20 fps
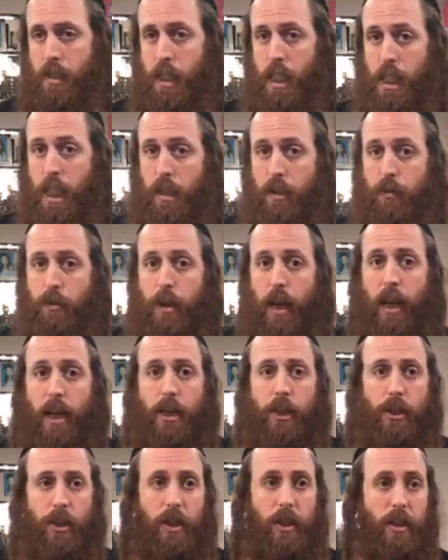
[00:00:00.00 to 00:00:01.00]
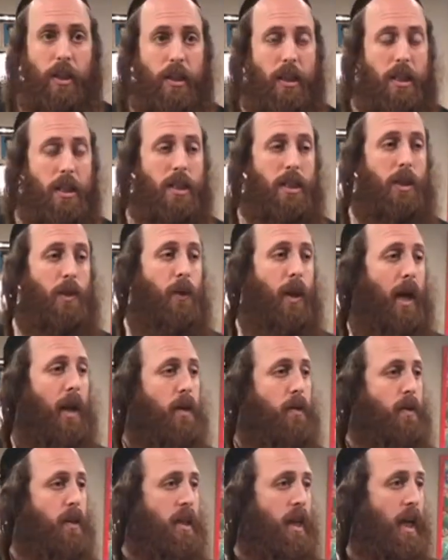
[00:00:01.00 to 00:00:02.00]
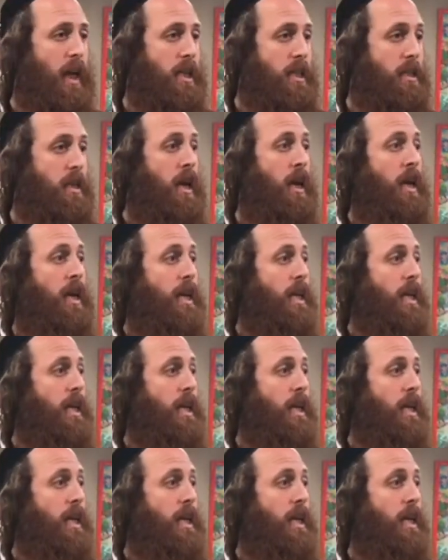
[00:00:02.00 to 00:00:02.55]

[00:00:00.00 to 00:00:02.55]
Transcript: that the creation that is surrounding us,